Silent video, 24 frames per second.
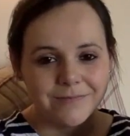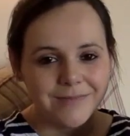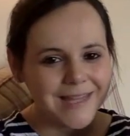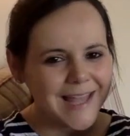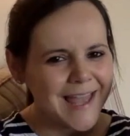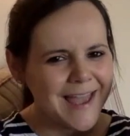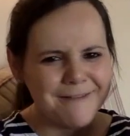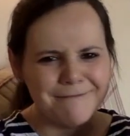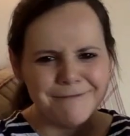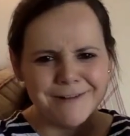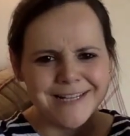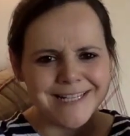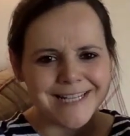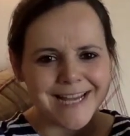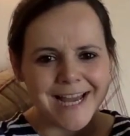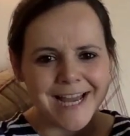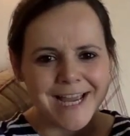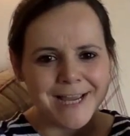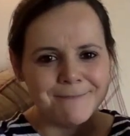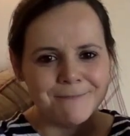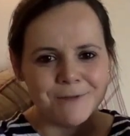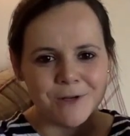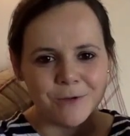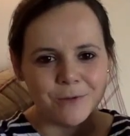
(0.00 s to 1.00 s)
Every
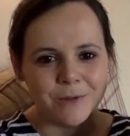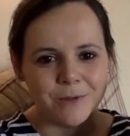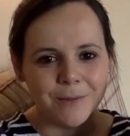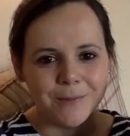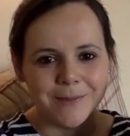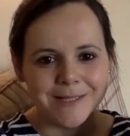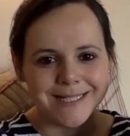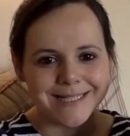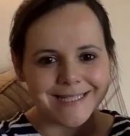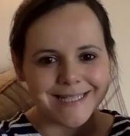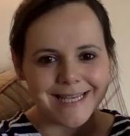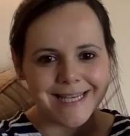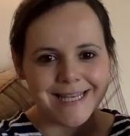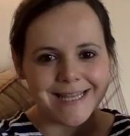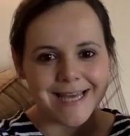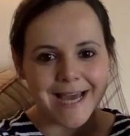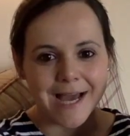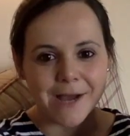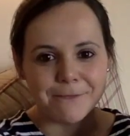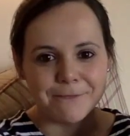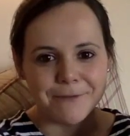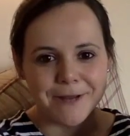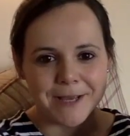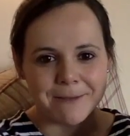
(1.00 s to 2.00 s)
time Noah would see
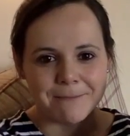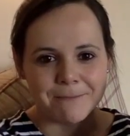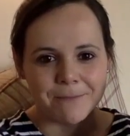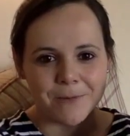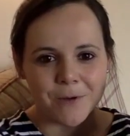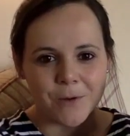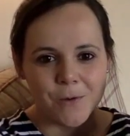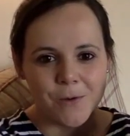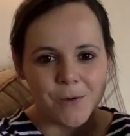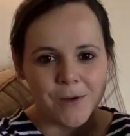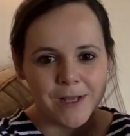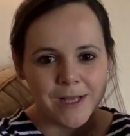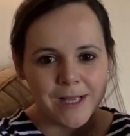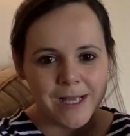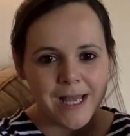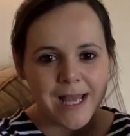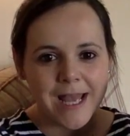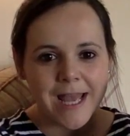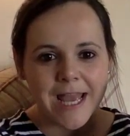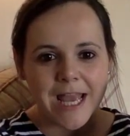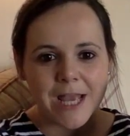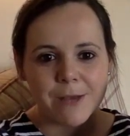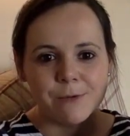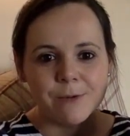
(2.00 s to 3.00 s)
that rainbow,
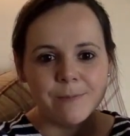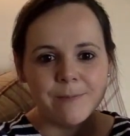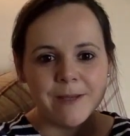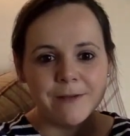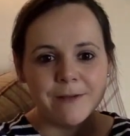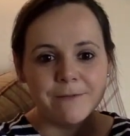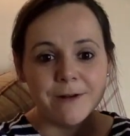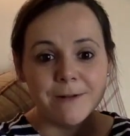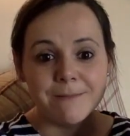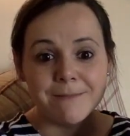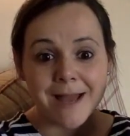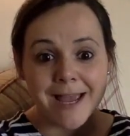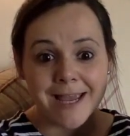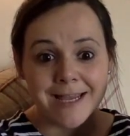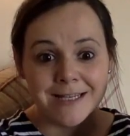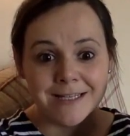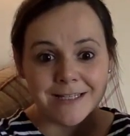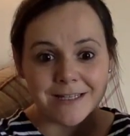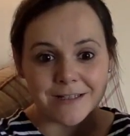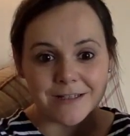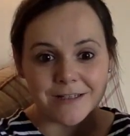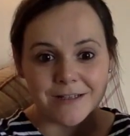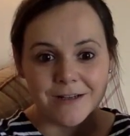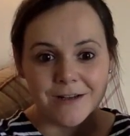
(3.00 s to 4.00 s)
he would be
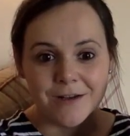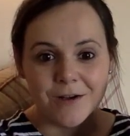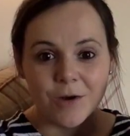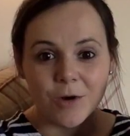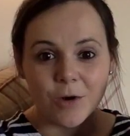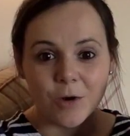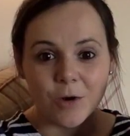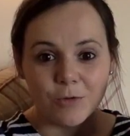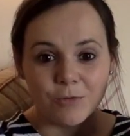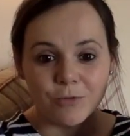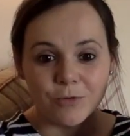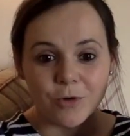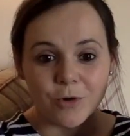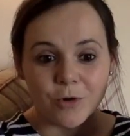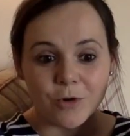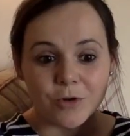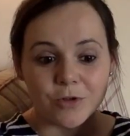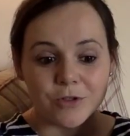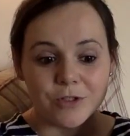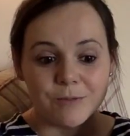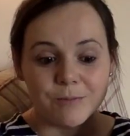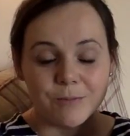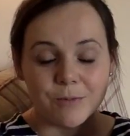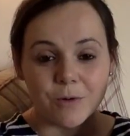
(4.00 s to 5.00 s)
reminded of
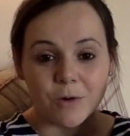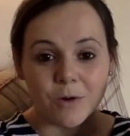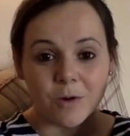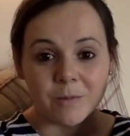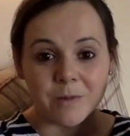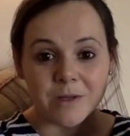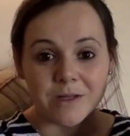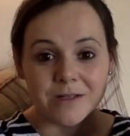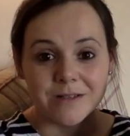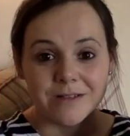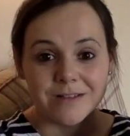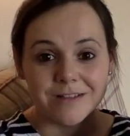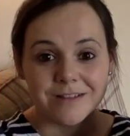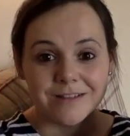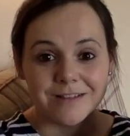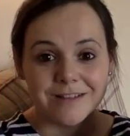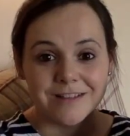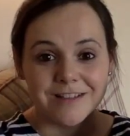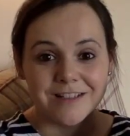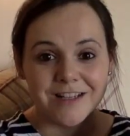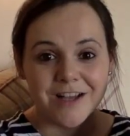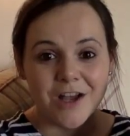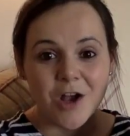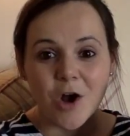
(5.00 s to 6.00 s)
God's promise,
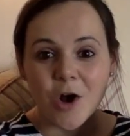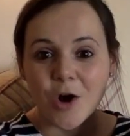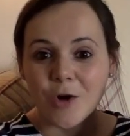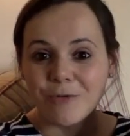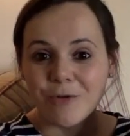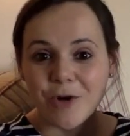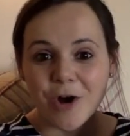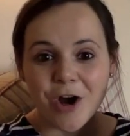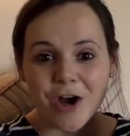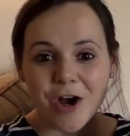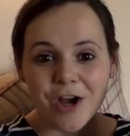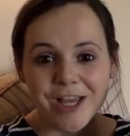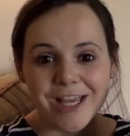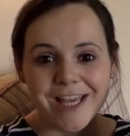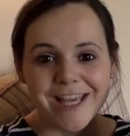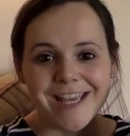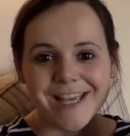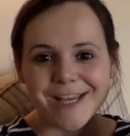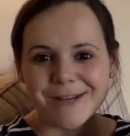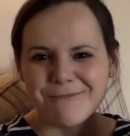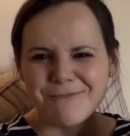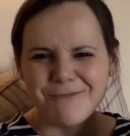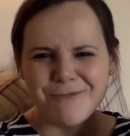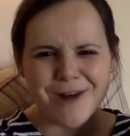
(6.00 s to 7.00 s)
of how he
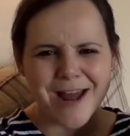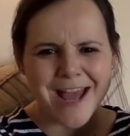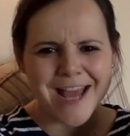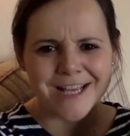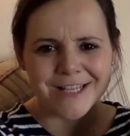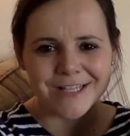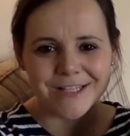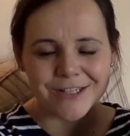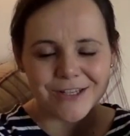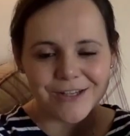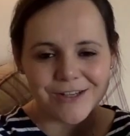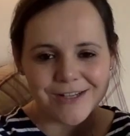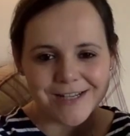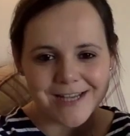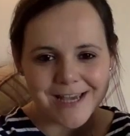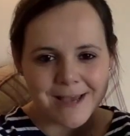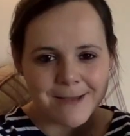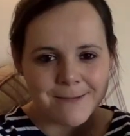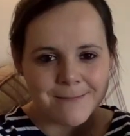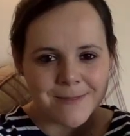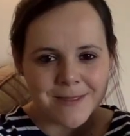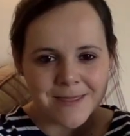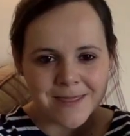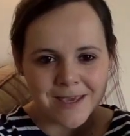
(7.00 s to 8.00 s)
had rescued
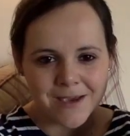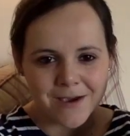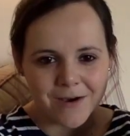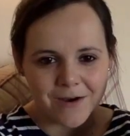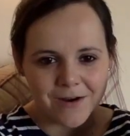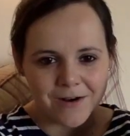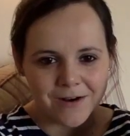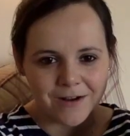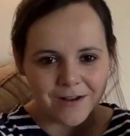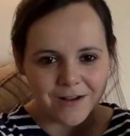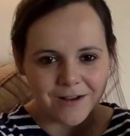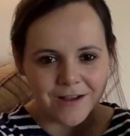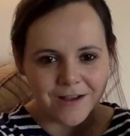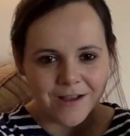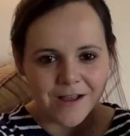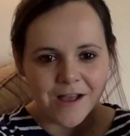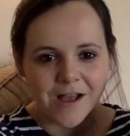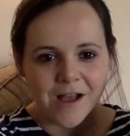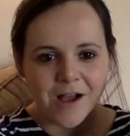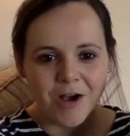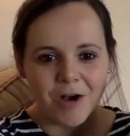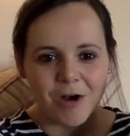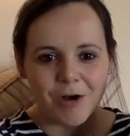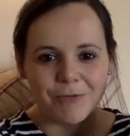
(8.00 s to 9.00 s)
him in the ark,
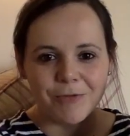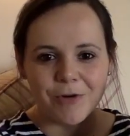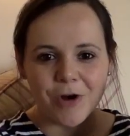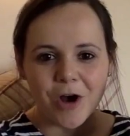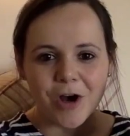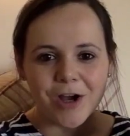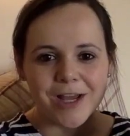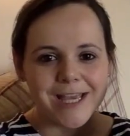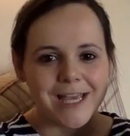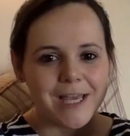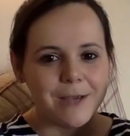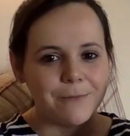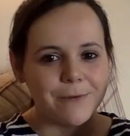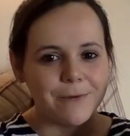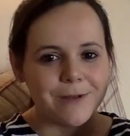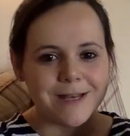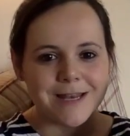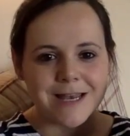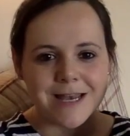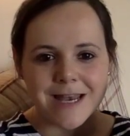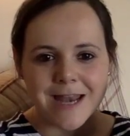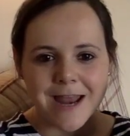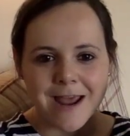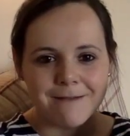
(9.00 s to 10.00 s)
of how he would
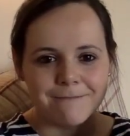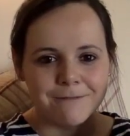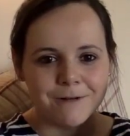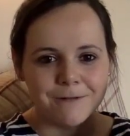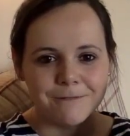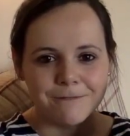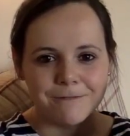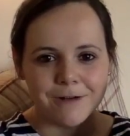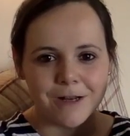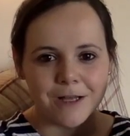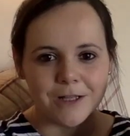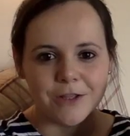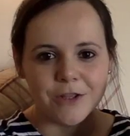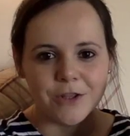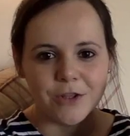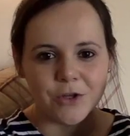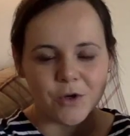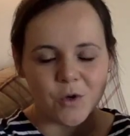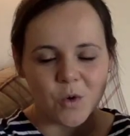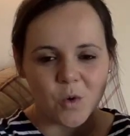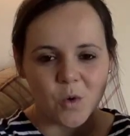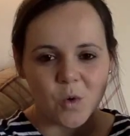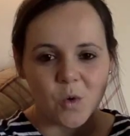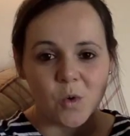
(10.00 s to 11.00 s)
never flood the
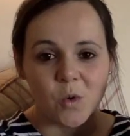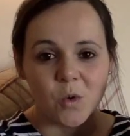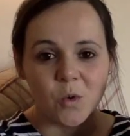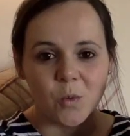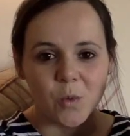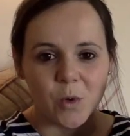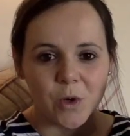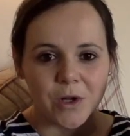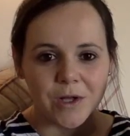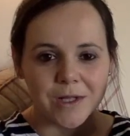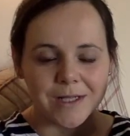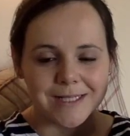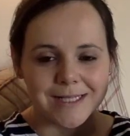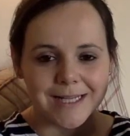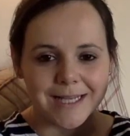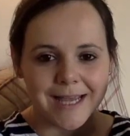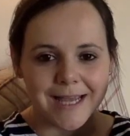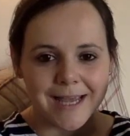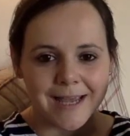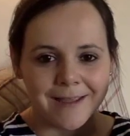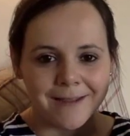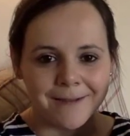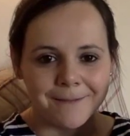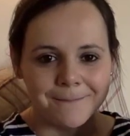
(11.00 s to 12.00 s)
whole world
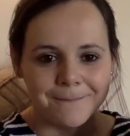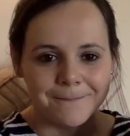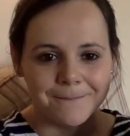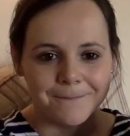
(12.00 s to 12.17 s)
again.